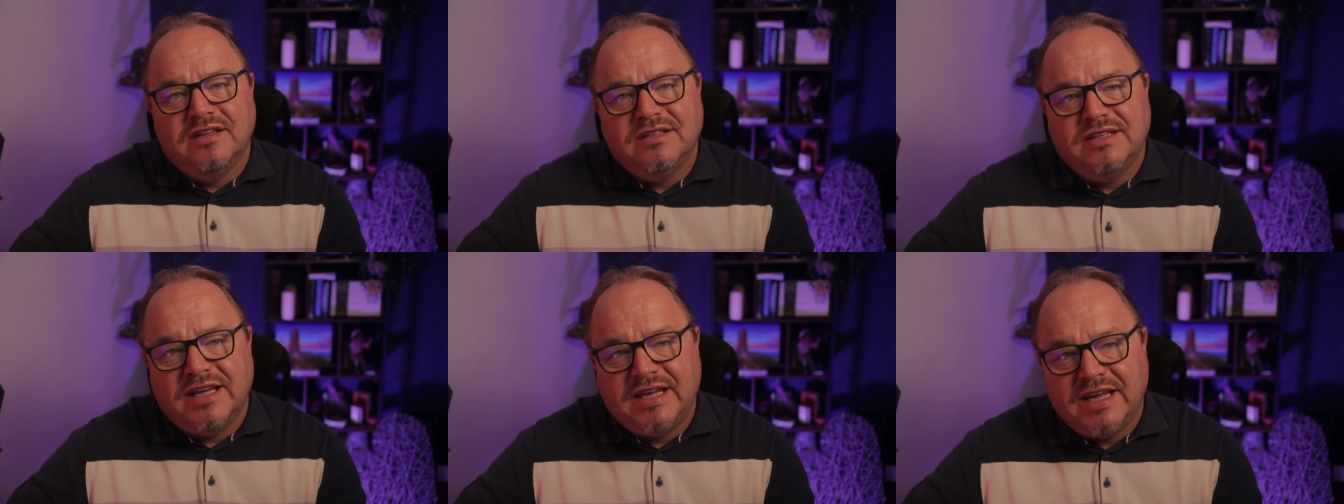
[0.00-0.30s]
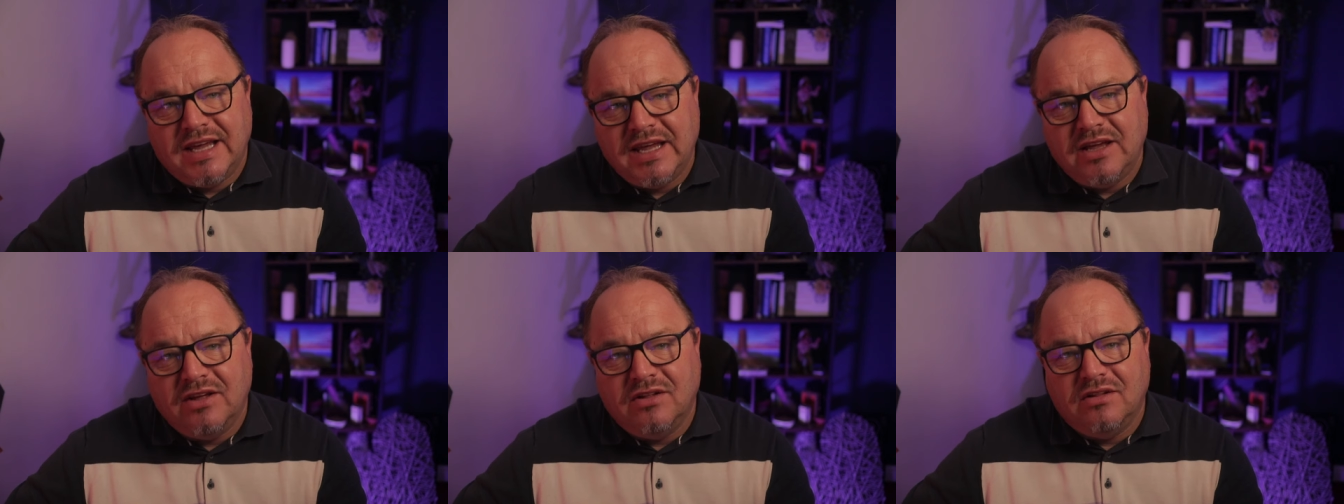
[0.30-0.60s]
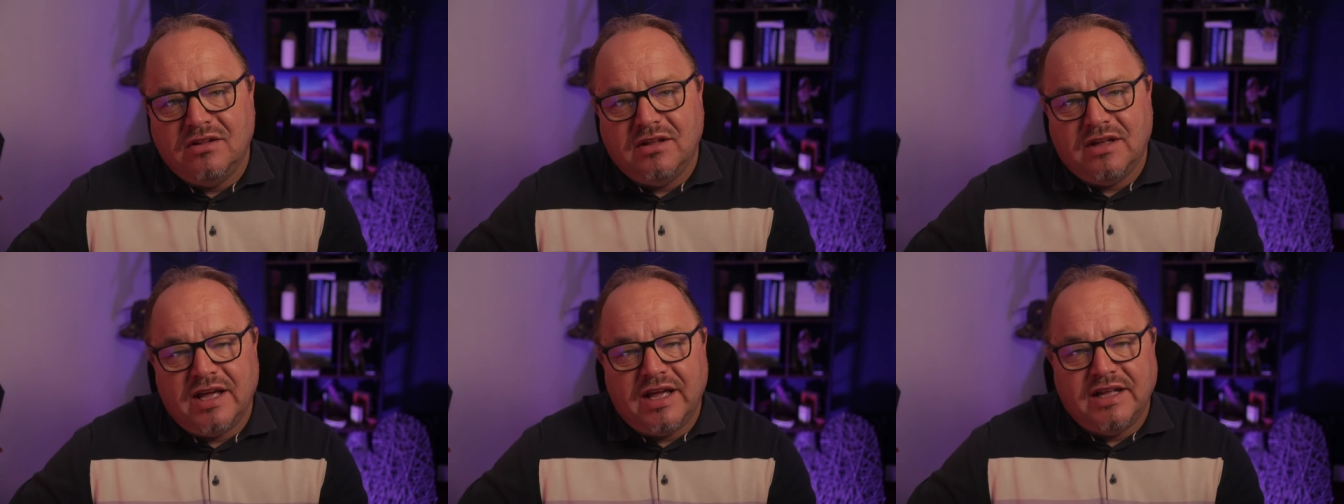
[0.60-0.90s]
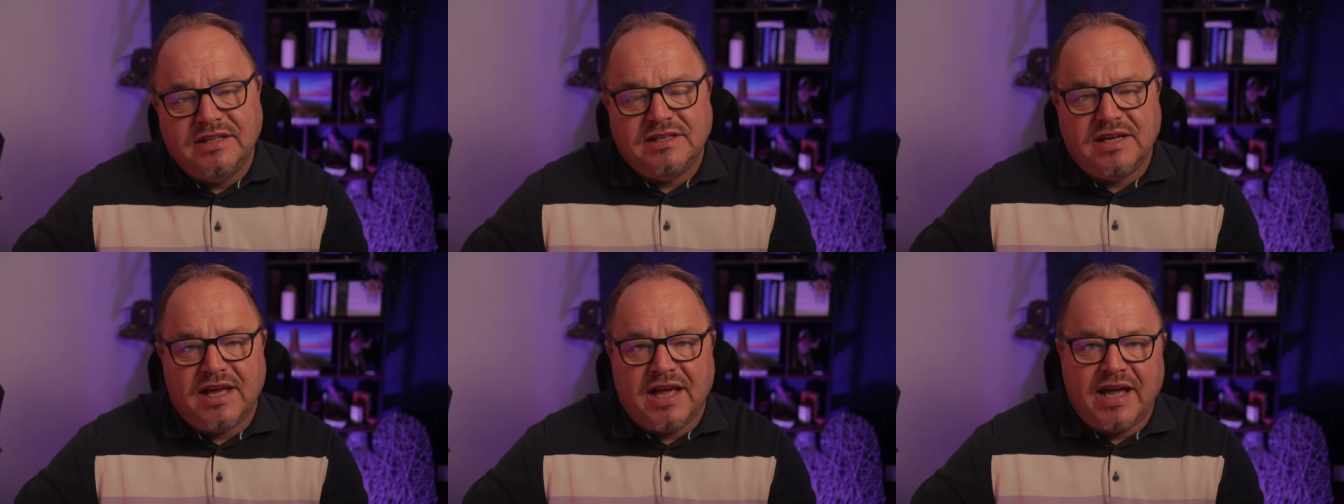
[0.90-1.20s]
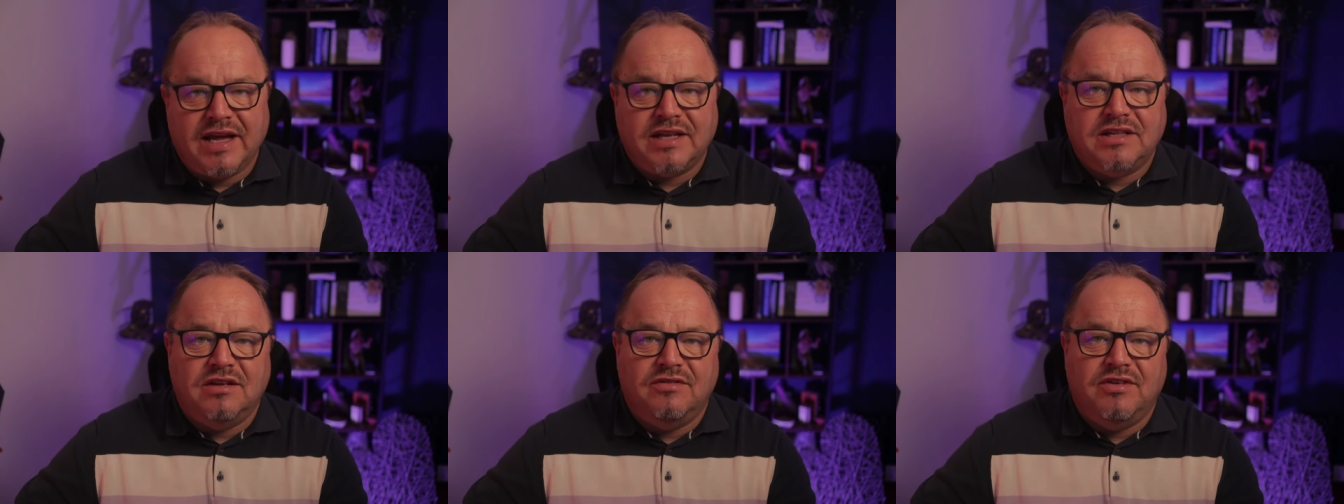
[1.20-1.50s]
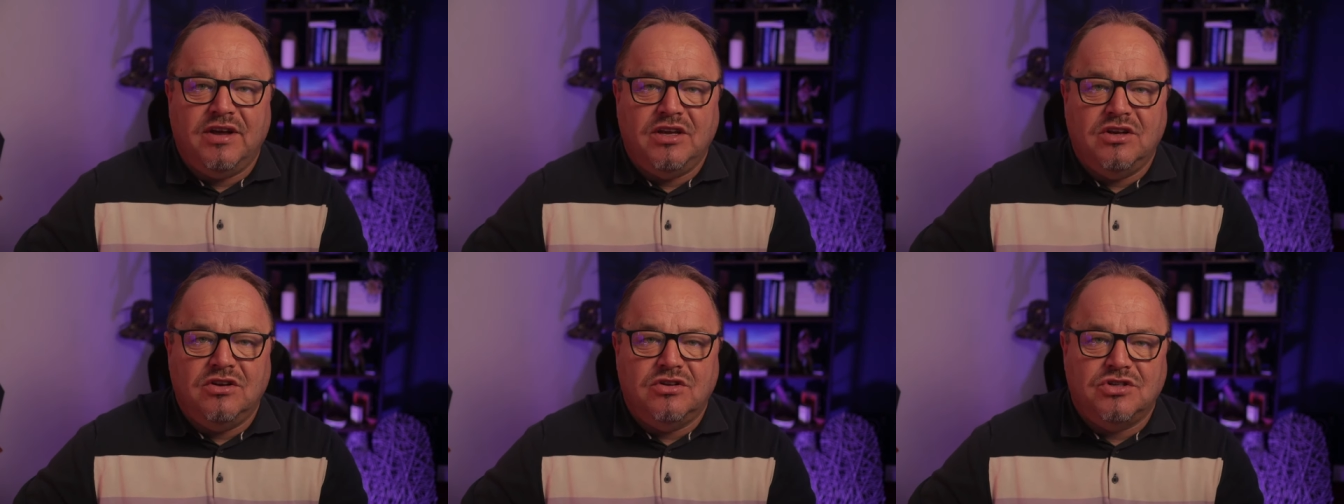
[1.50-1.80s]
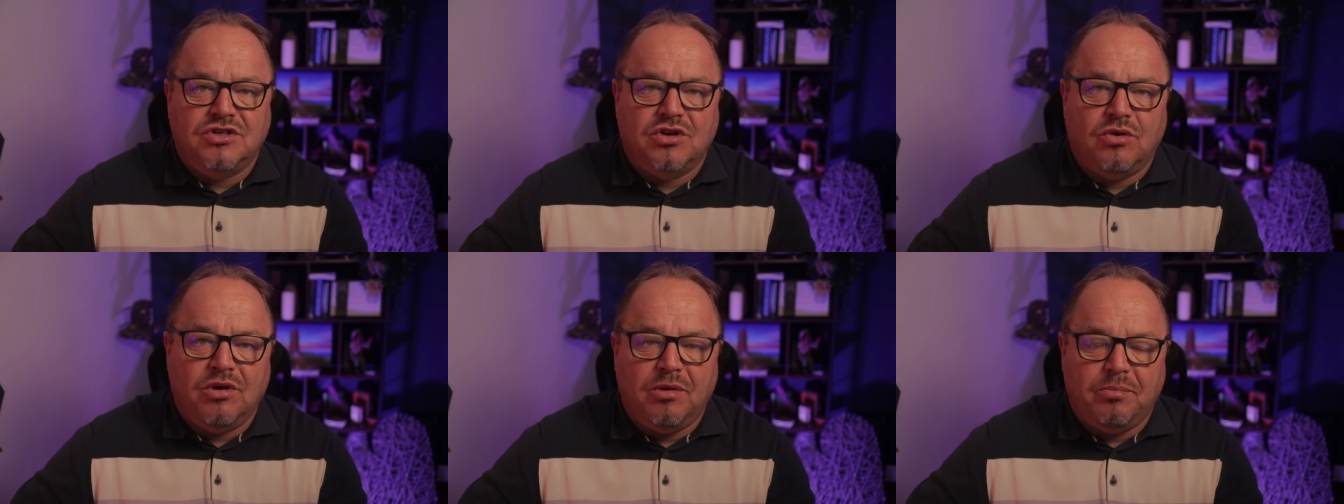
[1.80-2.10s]
to heal, and to activate your
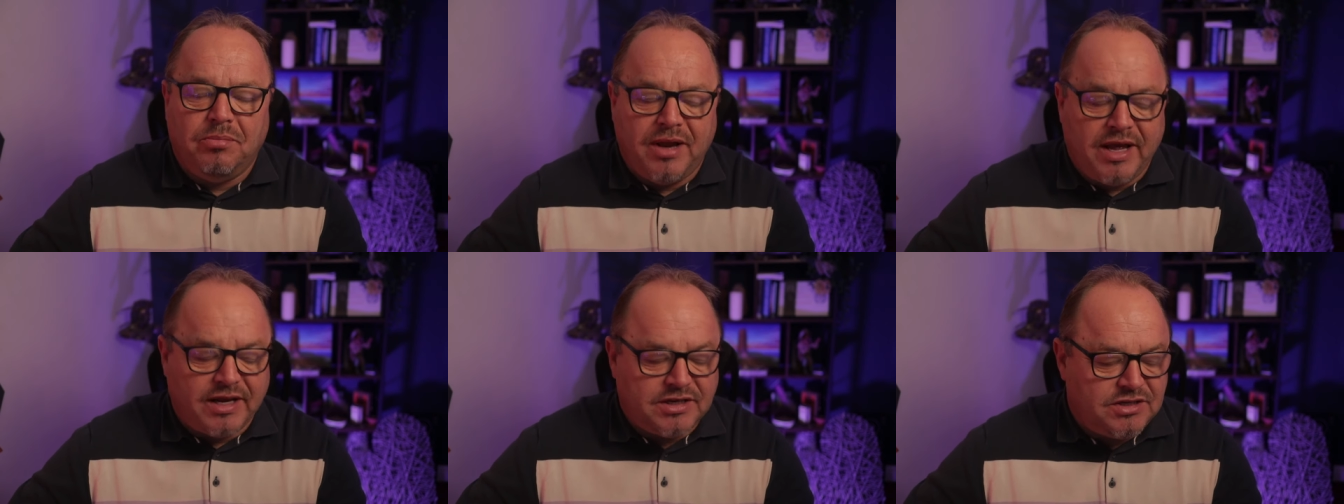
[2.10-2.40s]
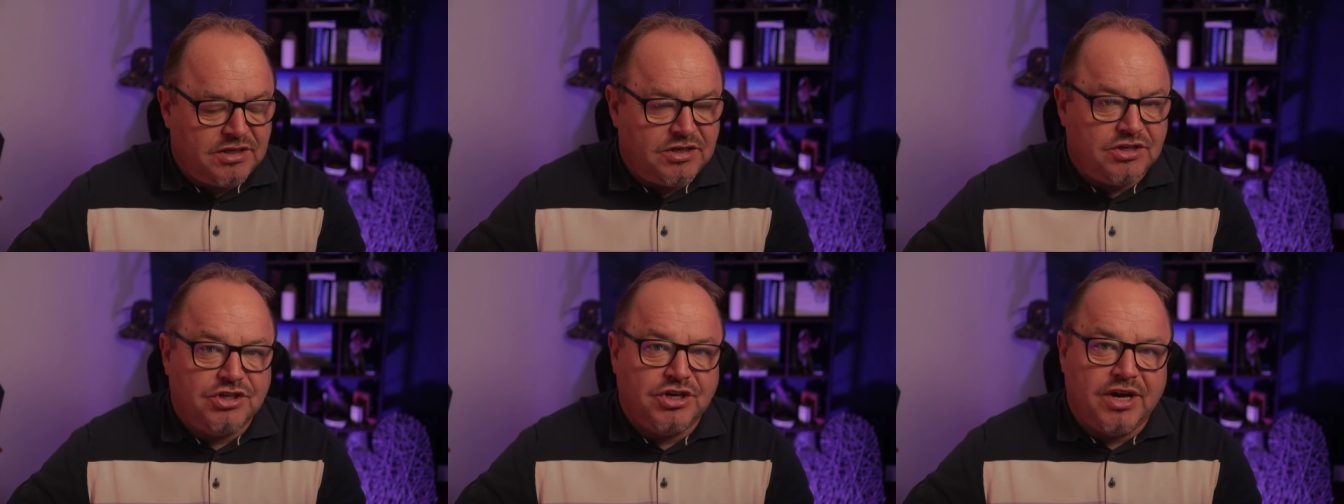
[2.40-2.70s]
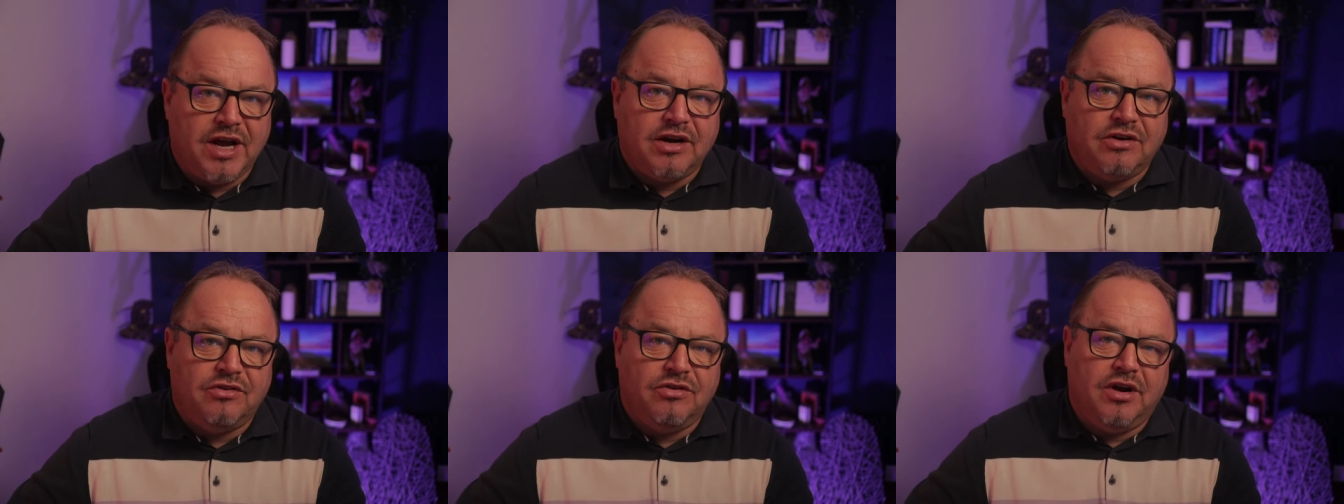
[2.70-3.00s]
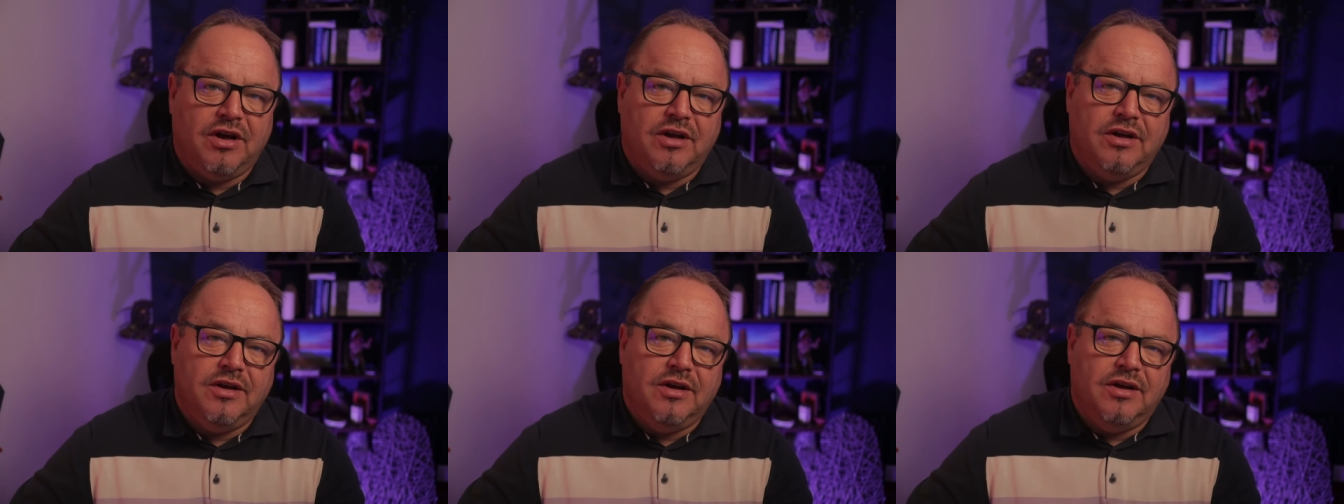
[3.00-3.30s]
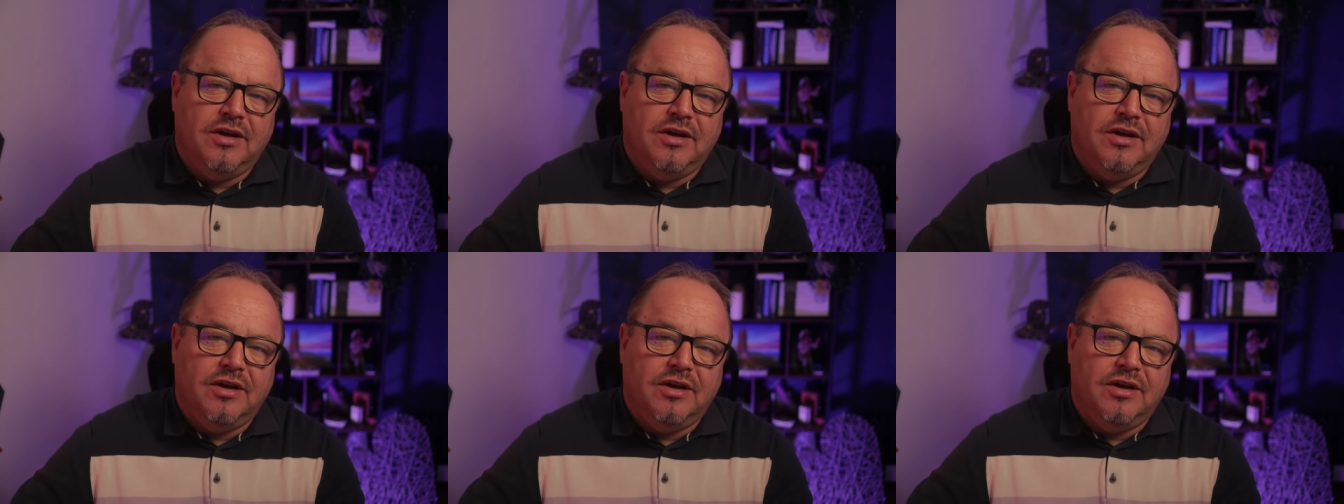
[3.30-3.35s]
solar plexus chakra,